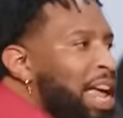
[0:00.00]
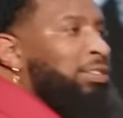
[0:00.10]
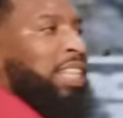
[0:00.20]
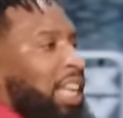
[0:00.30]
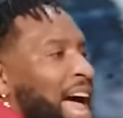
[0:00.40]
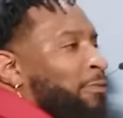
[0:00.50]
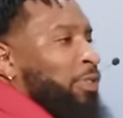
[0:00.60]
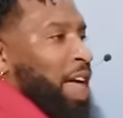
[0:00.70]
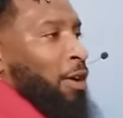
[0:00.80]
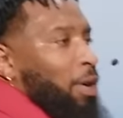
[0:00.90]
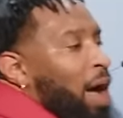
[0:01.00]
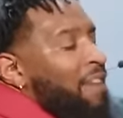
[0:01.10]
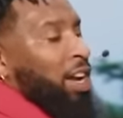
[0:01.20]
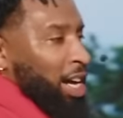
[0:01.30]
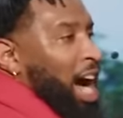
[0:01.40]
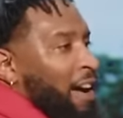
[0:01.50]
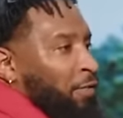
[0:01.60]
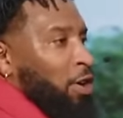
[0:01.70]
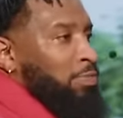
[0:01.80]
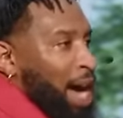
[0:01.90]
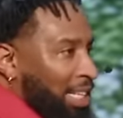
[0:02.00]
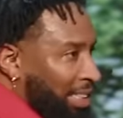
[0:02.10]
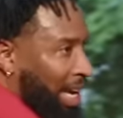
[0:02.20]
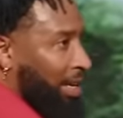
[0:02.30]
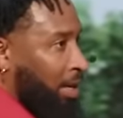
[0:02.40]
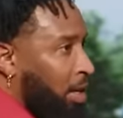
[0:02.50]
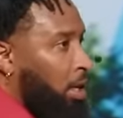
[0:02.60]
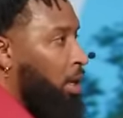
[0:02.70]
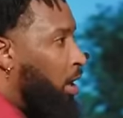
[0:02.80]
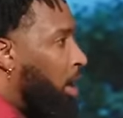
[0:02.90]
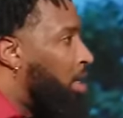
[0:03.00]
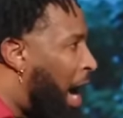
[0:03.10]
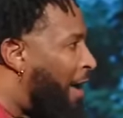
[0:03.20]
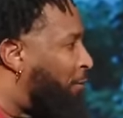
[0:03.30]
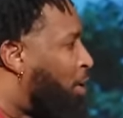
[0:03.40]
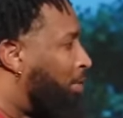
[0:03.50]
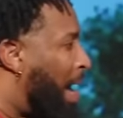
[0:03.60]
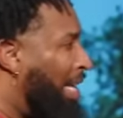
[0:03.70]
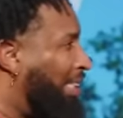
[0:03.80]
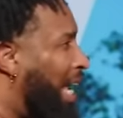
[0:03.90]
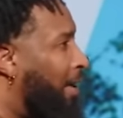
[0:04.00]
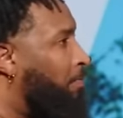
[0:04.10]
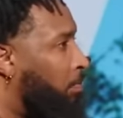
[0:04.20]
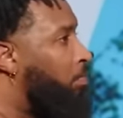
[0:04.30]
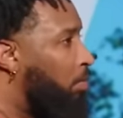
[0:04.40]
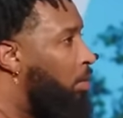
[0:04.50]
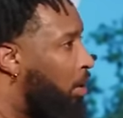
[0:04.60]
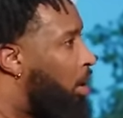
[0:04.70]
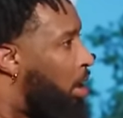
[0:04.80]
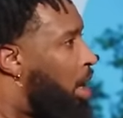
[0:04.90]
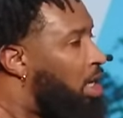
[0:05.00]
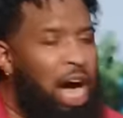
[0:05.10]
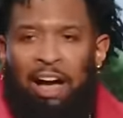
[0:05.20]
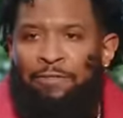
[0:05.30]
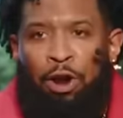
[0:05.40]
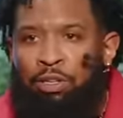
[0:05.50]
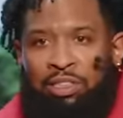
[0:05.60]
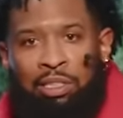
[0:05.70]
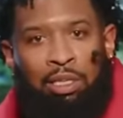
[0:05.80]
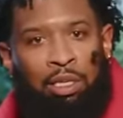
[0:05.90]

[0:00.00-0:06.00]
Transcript: else in life without having a God first mindset. God first mindset. God first.